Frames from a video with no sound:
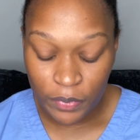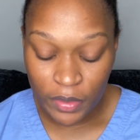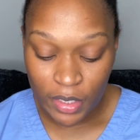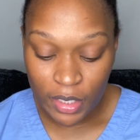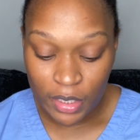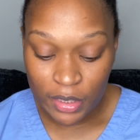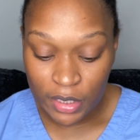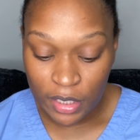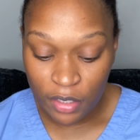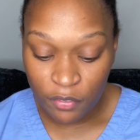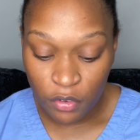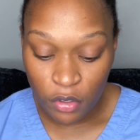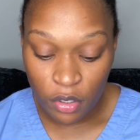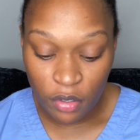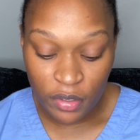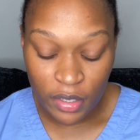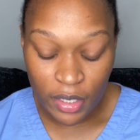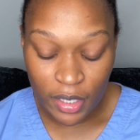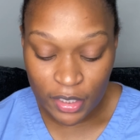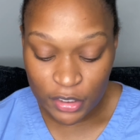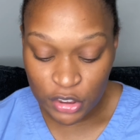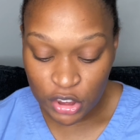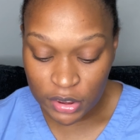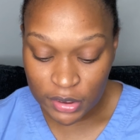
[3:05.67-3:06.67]
Level of
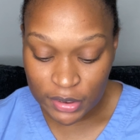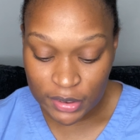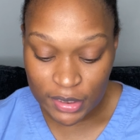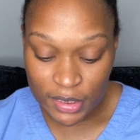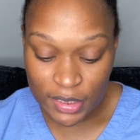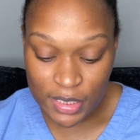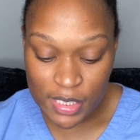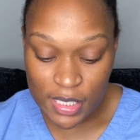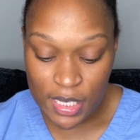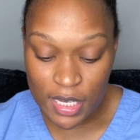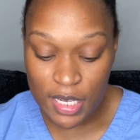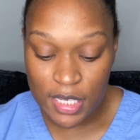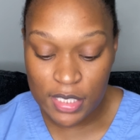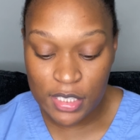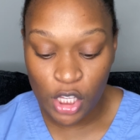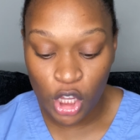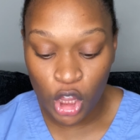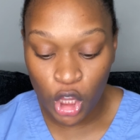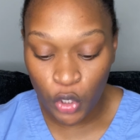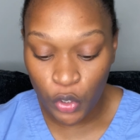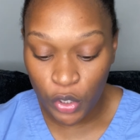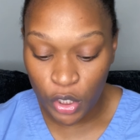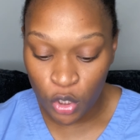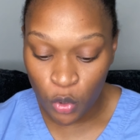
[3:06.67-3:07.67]
consciousness, he is
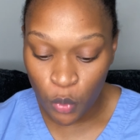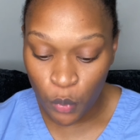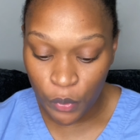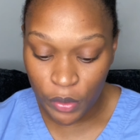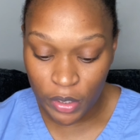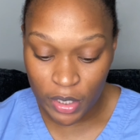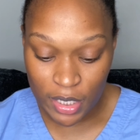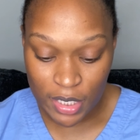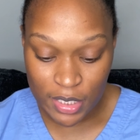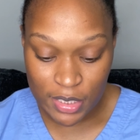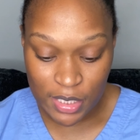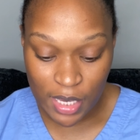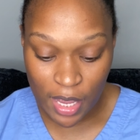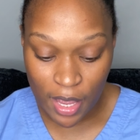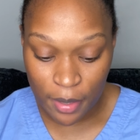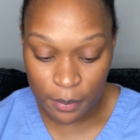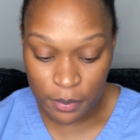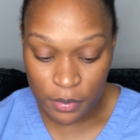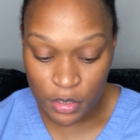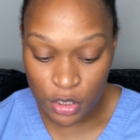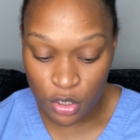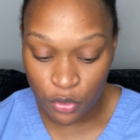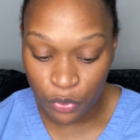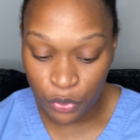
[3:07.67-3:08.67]
alert and oriented
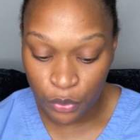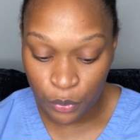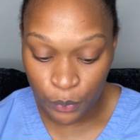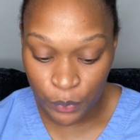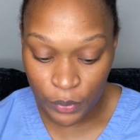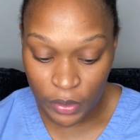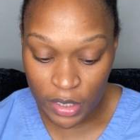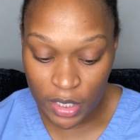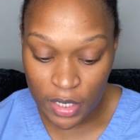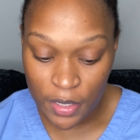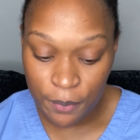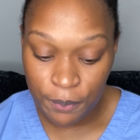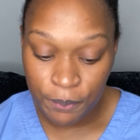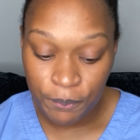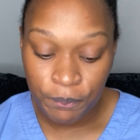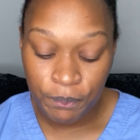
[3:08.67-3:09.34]
times three.